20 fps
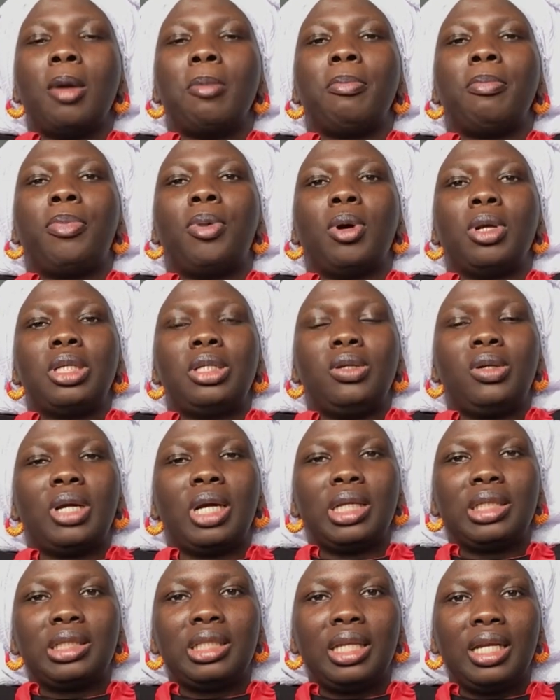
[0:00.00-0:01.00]
But you
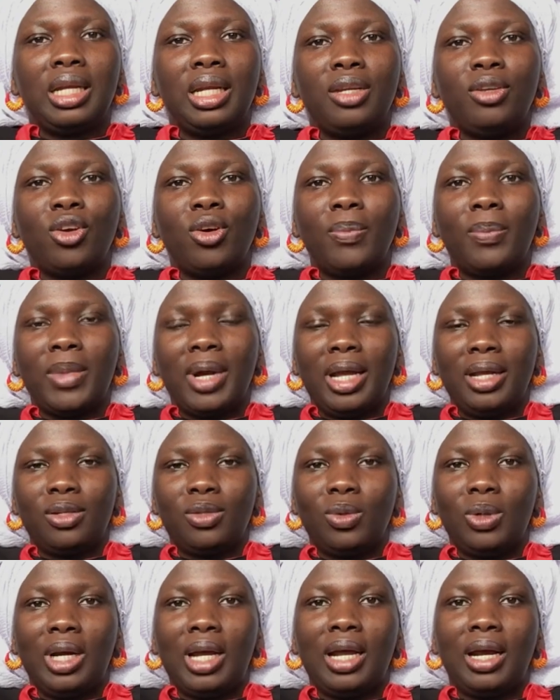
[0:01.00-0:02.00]
can train your mind to
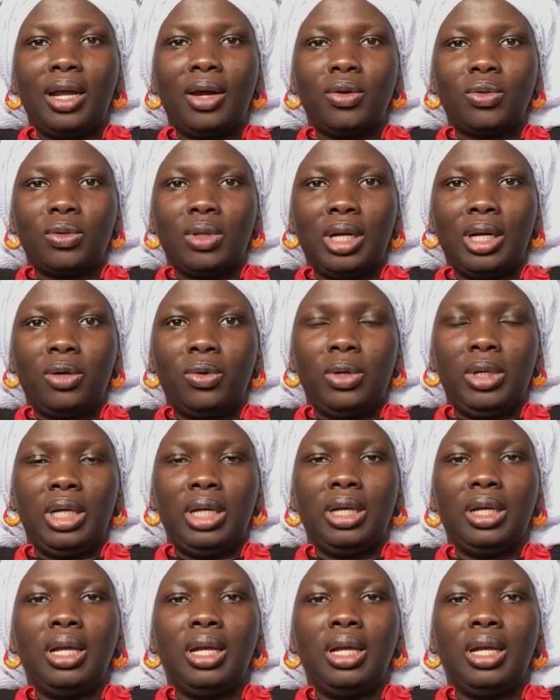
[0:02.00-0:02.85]
learn how to handle it.